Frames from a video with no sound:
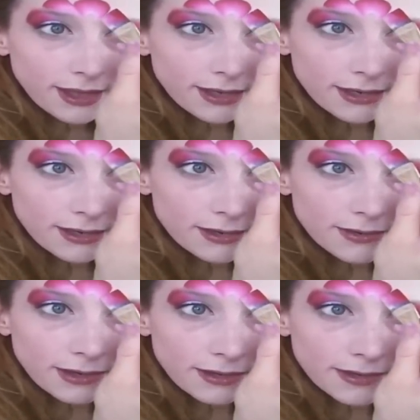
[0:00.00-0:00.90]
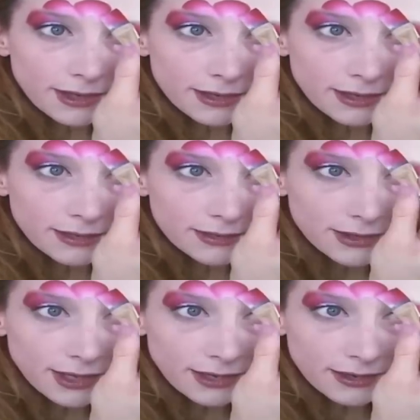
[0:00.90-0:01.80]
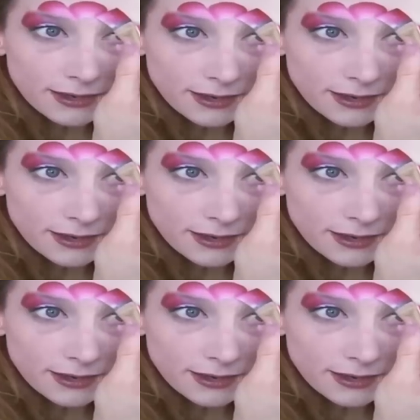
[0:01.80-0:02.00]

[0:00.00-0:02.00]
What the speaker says: And another one coming out of the other side.